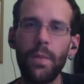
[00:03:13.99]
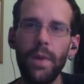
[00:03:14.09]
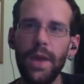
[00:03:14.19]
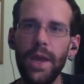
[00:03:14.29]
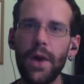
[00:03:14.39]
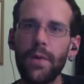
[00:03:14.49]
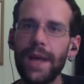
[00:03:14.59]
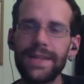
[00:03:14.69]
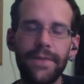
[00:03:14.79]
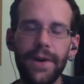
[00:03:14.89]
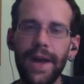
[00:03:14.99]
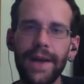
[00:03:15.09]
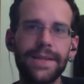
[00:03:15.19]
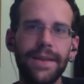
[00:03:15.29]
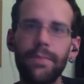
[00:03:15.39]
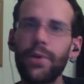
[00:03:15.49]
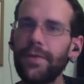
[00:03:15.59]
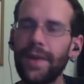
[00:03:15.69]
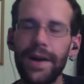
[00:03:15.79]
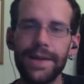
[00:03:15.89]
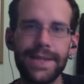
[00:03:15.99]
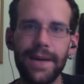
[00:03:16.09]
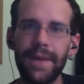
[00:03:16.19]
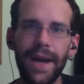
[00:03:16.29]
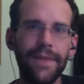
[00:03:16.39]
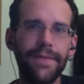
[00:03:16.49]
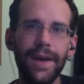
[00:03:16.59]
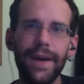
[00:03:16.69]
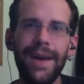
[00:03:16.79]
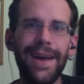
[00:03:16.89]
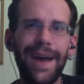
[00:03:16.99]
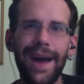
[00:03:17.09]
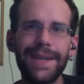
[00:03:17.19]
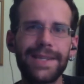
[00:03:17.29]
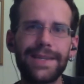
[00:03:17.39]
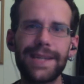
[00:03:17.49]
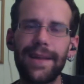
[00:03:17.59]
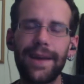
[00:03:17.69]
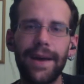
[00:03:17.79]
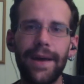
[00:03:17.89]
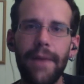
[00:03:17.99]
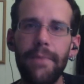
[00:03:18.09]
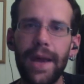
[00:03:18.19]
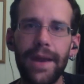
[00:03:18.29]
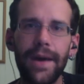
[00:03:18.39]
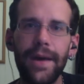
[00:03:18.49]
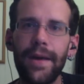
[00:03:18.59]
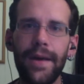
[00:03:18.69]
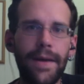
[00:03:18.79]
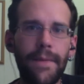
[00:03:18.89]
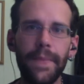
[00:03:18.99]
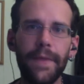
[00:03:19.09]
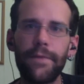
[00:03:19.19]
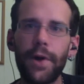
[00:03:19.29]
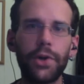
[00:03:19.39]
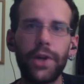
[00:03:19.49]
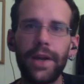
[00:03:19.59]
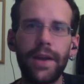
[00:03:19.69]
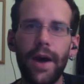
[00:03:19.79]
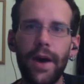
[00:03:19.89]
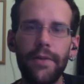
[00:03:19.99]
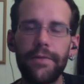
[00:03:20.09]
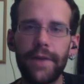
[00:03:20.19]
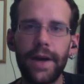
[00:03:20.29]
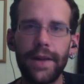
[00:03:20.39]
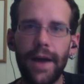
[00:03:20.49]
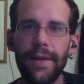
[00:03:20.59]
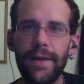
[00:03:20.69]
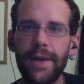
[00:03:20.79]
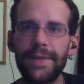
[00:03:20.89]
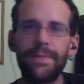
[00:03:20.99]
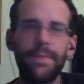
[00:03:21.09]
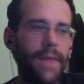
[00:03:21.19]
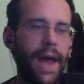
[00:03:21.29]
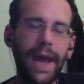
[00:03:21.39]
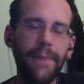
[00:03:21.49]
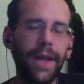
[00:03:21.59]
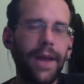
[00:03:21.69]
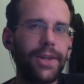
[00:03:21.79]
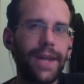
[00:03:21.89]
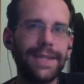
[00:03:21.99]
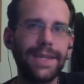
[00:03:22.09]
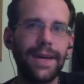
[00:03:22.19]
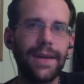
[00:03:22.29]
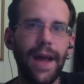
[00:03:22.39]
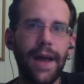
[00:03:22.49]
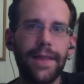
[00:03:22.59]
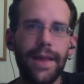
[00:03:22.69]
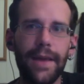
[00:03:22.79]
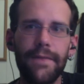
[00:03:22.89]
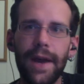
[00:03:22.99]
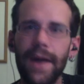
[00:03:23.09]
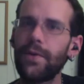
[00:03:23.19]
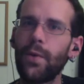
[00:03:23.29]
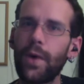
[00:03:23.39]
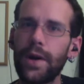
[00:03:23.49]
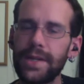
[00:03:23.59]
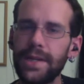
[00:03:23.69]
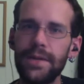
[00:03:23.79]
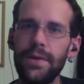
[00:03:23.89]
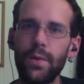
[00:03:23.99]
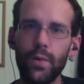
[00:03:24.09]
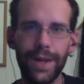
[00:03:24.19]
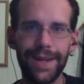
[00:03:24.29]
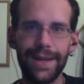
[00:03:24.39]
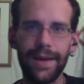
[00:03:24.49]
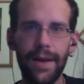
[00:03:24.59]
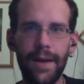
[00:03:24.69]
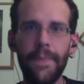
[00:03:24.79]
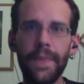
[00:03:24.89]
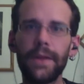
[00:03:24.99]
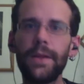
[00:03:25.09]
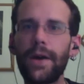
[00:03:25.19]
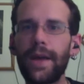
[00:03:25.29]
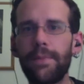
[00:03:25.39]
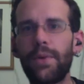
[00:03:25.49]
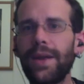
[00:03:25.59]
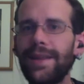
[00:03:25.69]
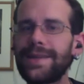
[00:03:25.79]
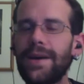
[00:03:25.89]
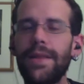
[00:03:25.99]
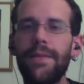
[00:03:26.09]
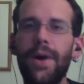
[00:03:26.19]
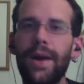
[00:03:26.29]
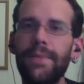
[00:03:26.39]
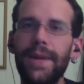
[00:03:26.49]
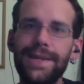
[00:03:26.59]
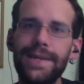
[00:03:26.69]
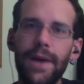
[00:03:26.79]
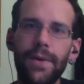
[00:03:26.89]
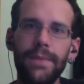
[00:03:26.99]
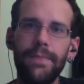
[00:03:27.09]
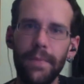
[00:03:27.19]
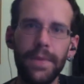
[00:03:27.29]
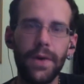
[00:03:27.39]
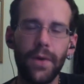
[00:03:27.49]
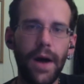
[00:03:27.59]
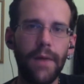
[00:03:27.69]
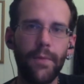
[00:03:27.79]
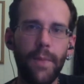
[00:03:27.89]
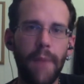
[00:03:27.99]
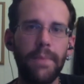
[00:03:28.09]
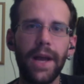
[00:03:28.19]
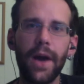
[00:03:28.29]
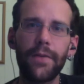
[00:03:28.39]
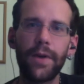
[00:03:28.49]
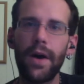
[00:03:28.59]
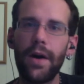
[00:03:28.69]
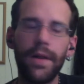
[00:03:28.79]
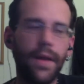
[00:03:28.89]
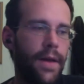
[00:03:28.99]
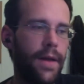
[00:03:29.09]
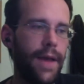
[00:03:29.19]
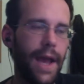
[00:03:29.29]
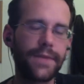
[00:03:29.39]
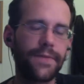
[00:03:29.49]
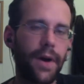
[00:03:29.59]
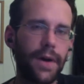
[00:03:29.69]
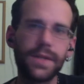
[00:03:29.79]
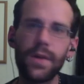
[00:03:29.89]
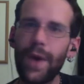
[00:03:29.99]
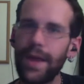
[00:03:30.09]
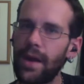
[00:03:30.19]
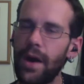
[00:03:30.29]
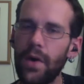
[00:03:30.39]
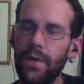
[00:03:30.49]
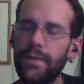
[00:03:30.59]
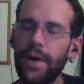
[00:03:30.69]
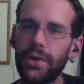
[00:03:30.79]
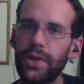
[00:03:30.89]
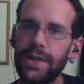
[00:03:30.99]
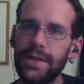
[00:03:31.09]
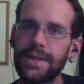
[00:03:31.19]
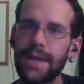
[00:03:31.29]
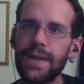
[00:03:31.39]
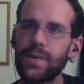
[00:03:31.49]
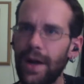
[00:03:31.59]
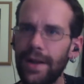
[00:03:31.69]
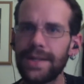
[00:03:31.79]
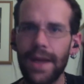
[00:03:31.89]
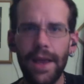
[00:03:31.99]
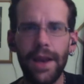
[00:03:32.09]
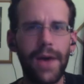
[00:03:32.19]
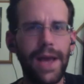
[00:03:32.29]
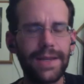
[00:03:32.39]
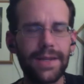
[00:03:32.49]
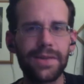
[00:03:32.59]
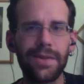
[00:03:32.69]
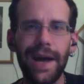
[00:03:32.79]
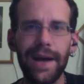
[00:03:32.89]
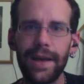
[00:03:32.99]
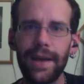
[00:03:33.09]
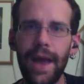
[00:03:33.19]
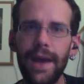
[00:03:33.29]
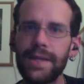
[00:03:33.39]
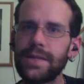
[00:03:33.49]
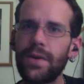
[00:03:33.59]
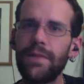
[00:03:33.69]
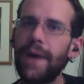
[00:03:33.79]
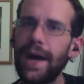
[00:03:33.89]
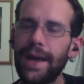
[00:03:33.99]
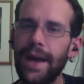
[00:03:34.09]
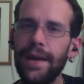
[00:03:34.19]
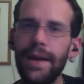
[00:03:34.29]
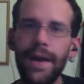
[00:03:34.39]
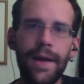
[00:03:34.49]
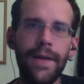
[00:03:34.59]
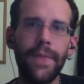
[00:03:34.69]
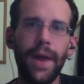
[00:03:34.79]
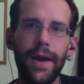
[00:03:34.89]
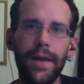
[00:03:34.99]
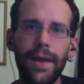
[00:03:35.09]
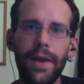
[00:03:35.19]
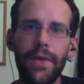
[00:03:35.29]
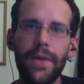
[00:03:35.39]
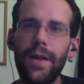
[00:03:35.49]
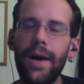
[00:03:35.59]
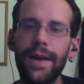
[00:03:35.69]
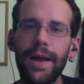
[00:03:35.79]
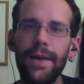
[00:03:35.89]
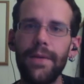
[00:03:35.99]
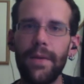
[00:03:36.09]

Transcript: it's a very excellent proof of concept, kind of I guess you could say like a beta version of an application idea. I think if I ever were to really look at putting this onto the marketplace, I would do a big overhaul as far as the way the code functions, as well as, it's also lacking any sort of back end. The login